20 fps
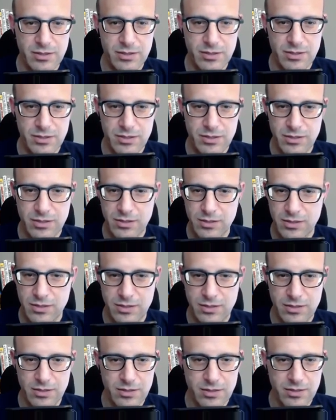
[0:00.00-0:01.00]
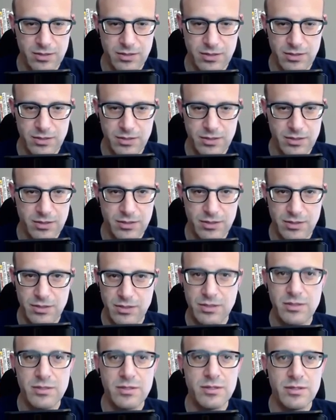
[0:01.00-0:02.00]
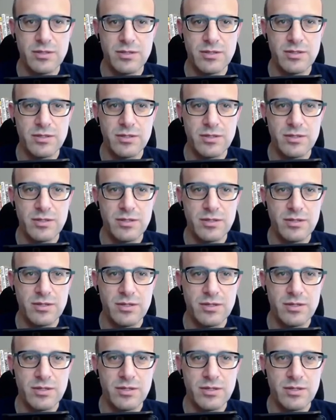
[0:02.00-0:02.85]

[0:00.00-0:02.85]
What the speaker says: Nobody speaks.